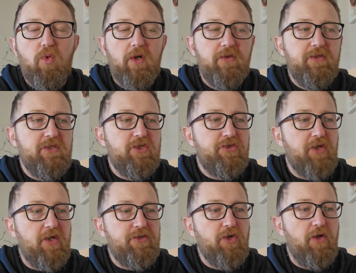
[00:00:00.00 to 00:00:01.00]
Well, they just
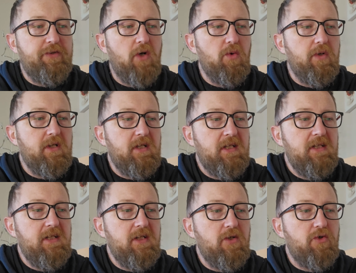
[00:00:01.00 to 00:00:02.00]
sort to sort it out.
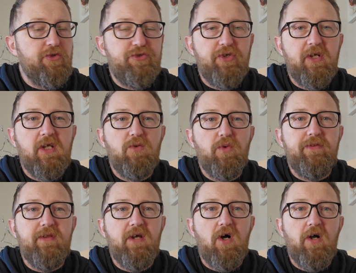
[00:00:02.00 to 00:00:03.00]
He goes drinking
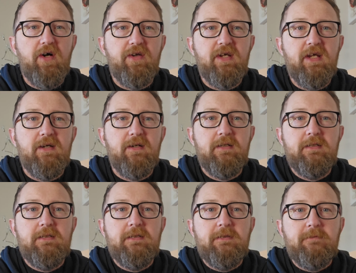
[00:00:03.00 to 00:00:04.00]
with the IRA
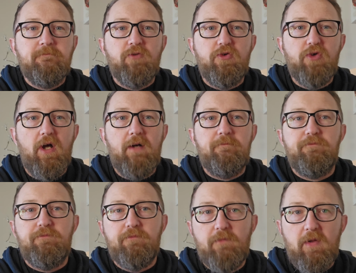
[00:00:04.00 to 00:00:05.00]
sort of
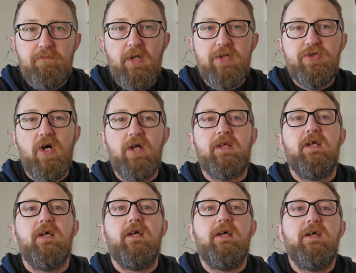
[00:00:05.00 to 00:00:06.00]
patriarch.